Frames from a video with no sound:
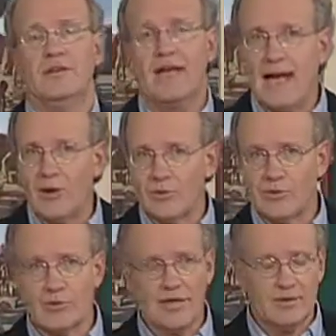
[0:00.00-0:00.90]

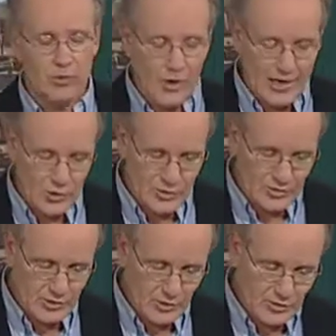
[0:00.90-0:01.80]
gowns that graduates
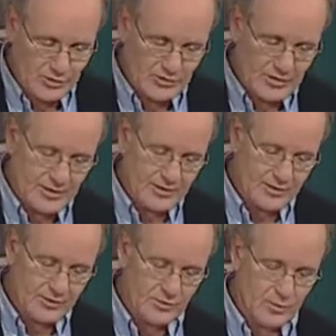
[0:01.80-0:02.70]
use and
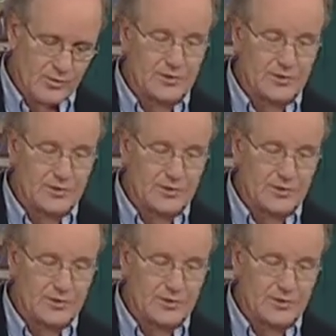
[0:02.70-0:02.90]
so forth,